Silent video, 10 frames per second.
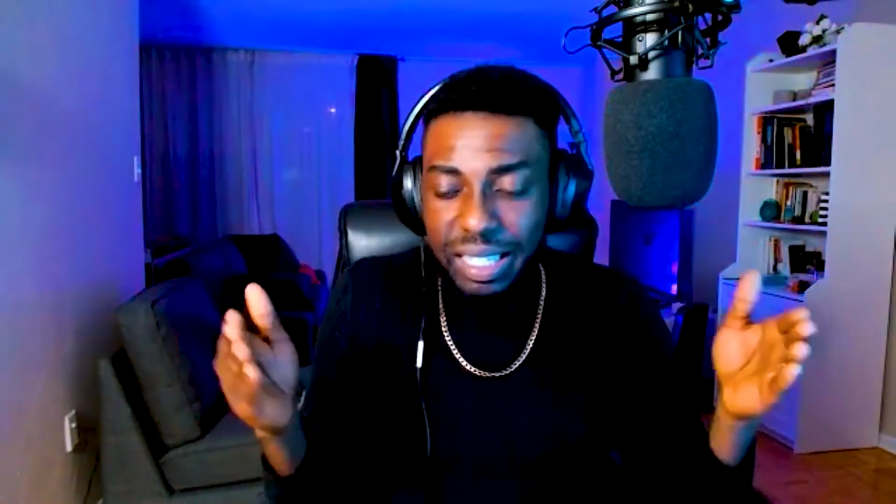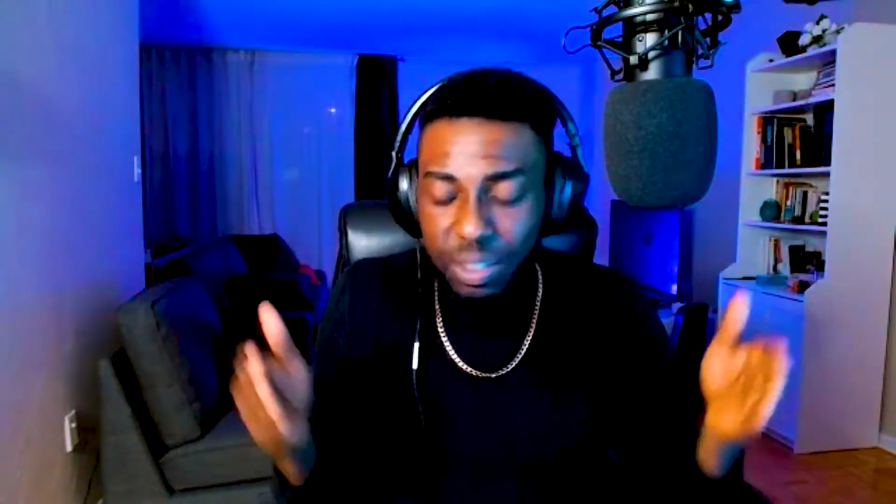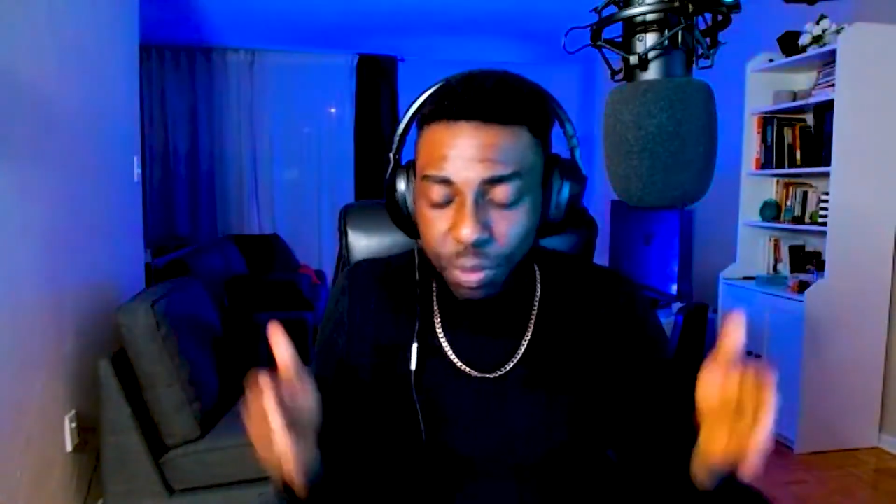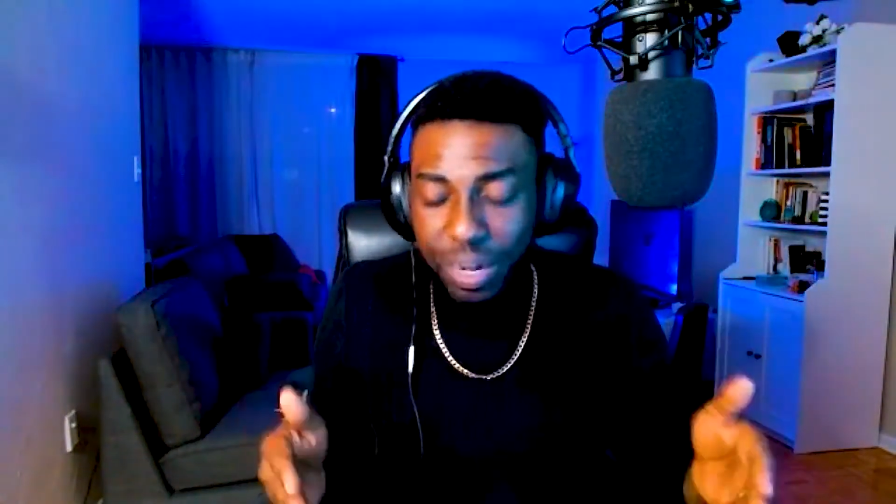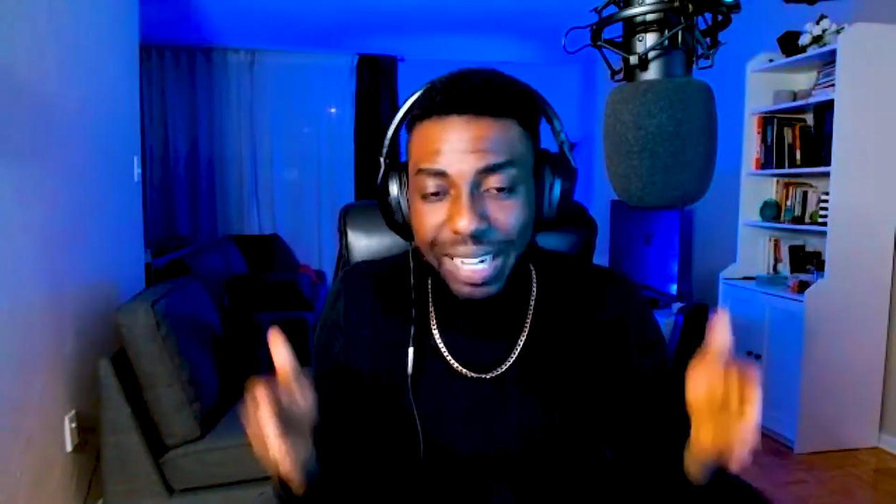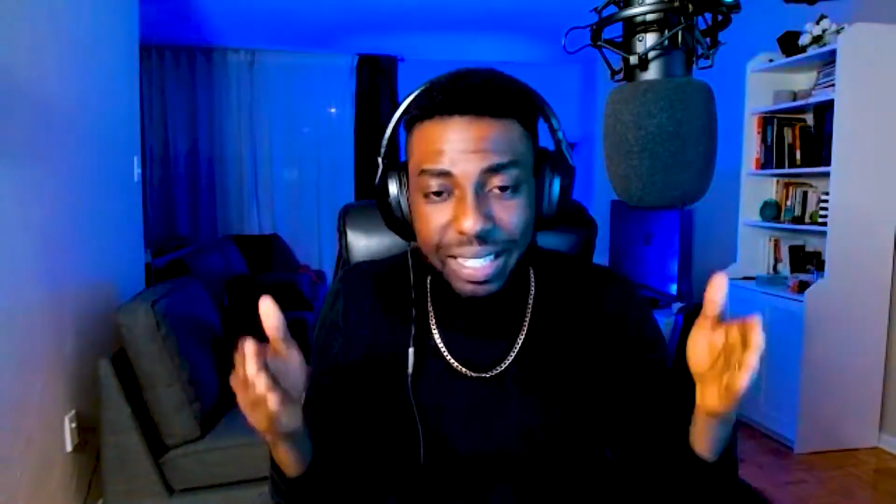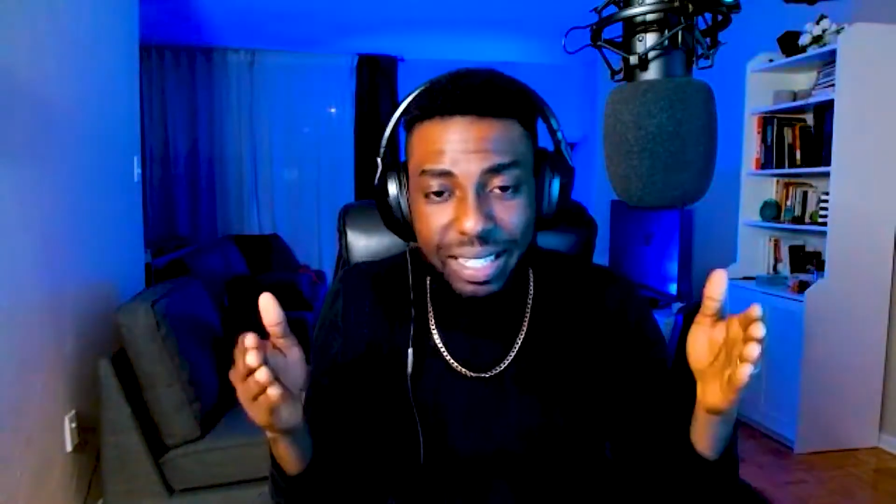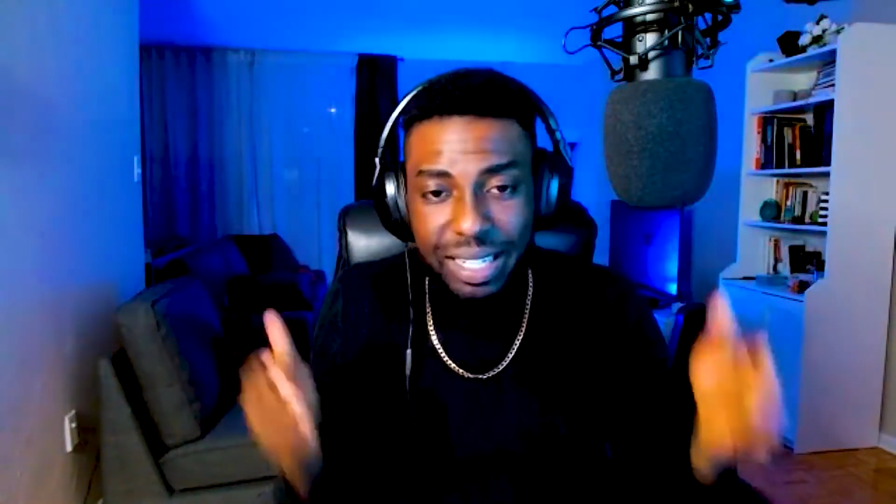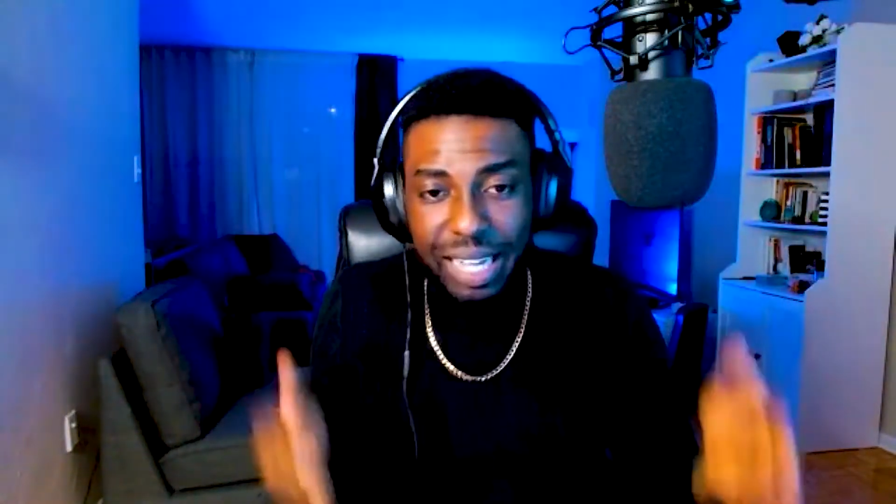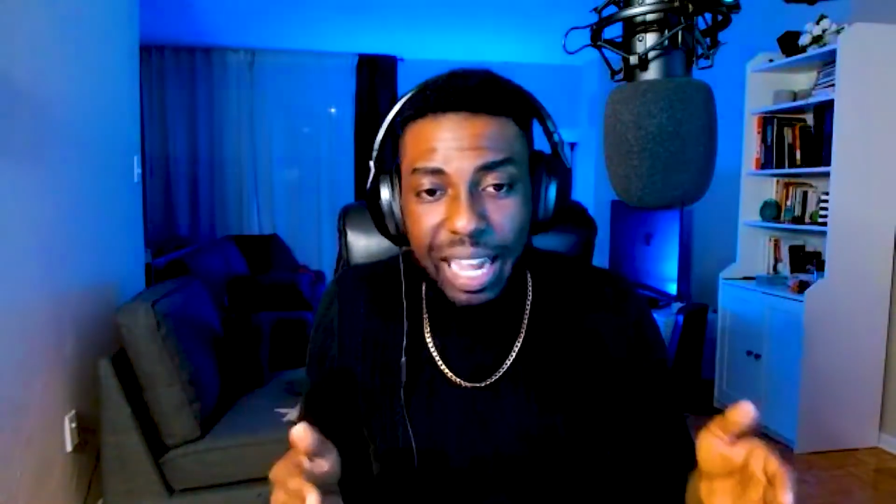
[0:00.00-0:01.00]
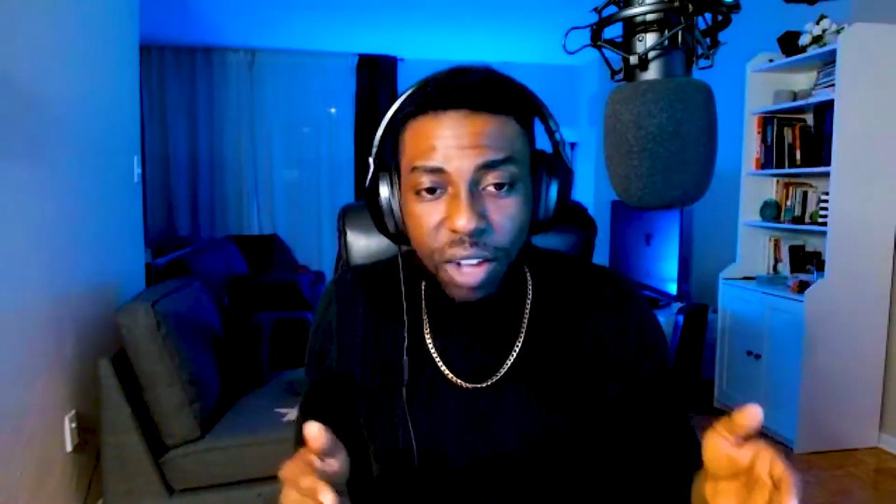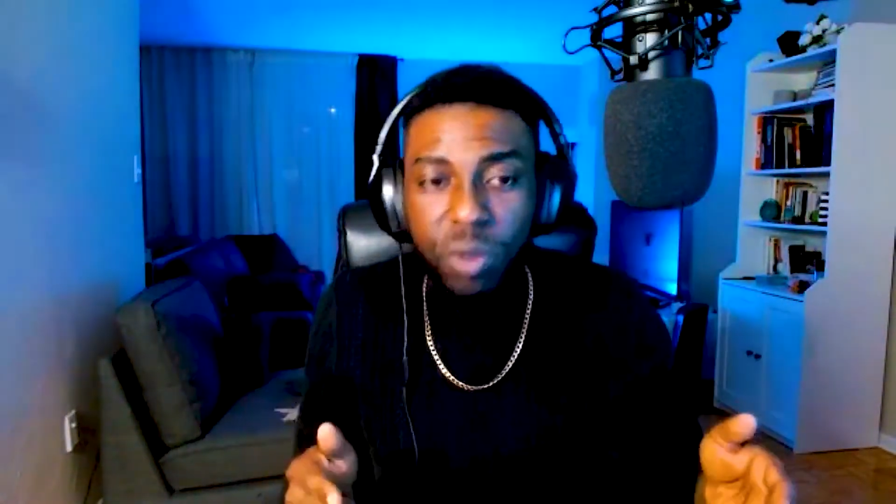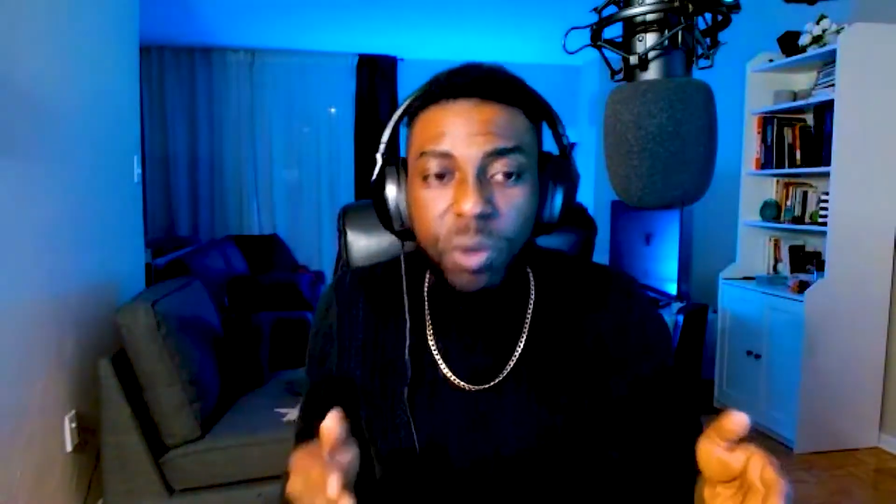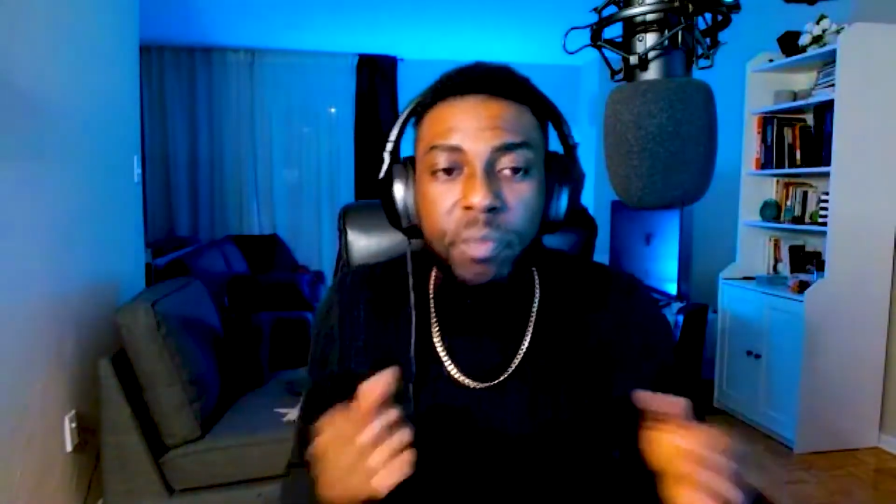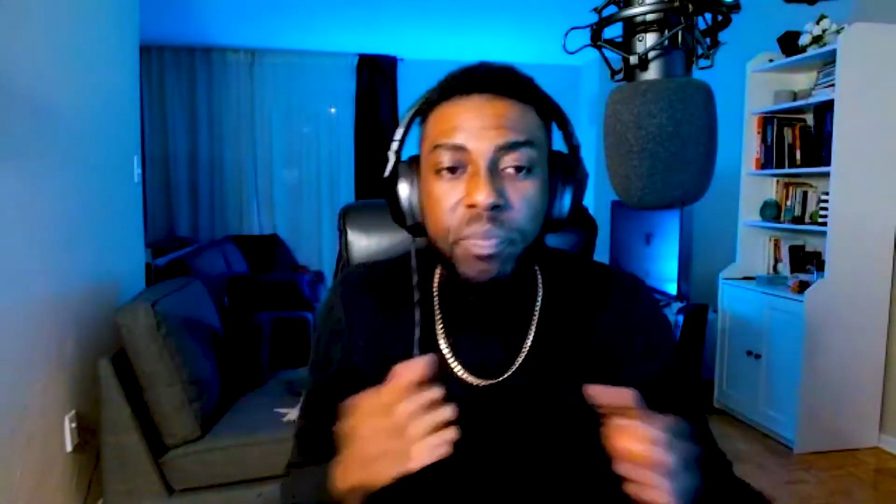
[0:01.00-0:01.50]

right now.